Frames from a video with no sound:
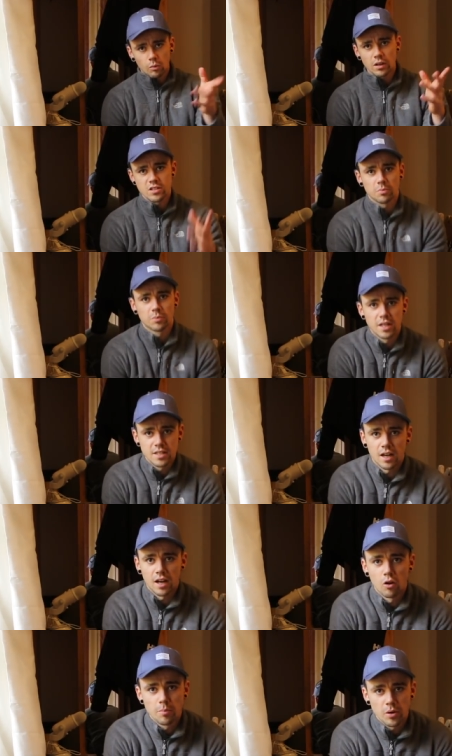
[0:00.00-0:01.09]
What is up guys?
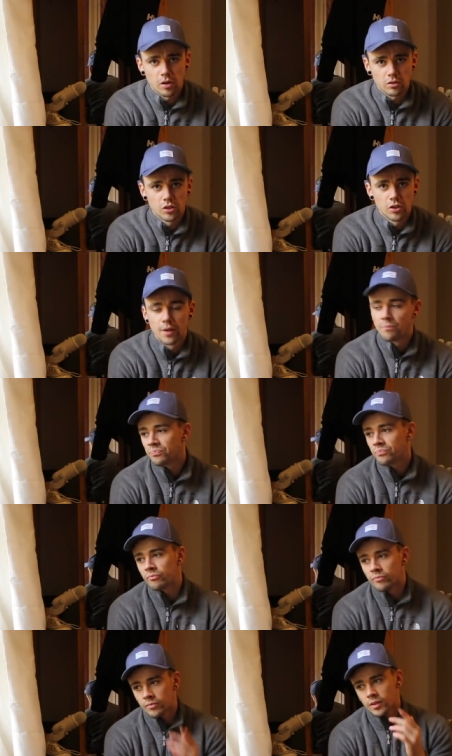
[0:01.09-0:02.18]
I hope you're all good.
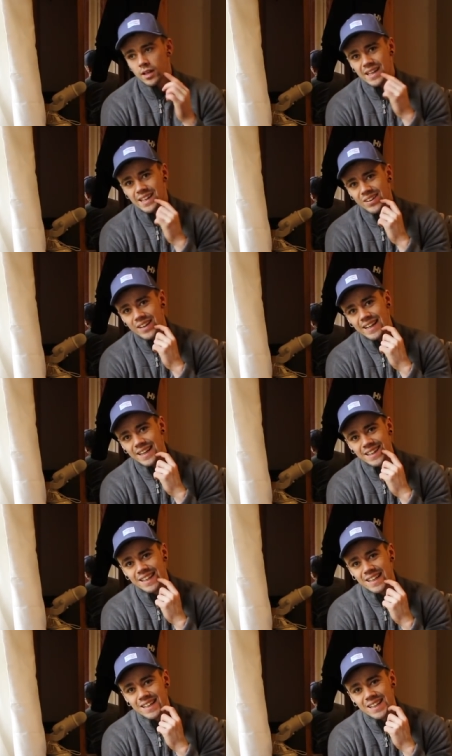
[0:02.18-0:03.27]
Here
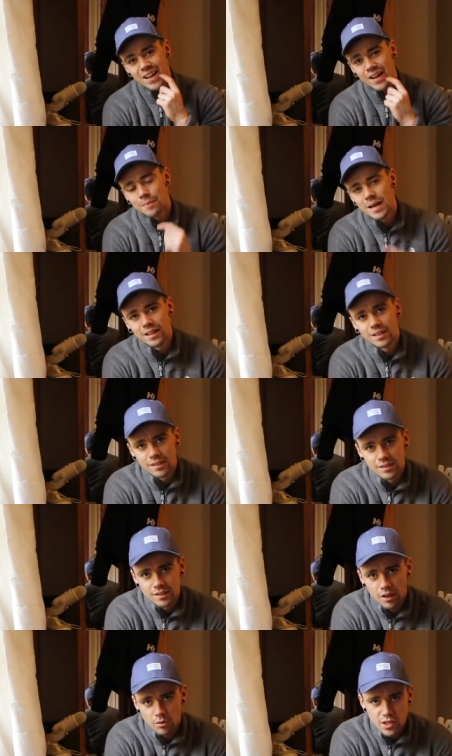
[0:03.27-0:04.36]
in Clonmel,
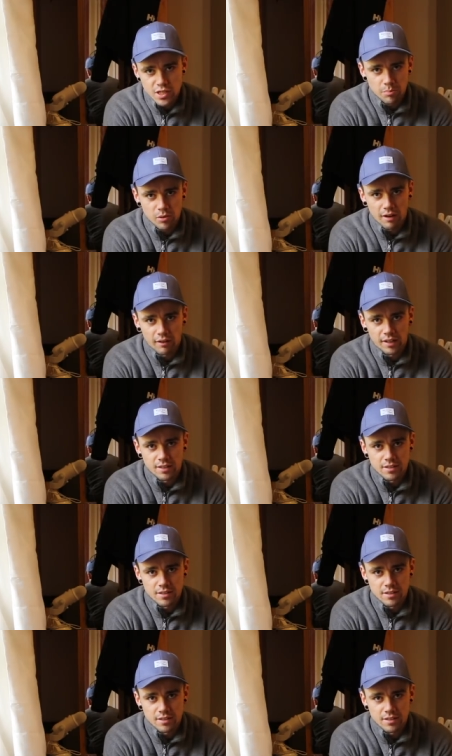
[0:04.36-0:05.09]
County Tipperary.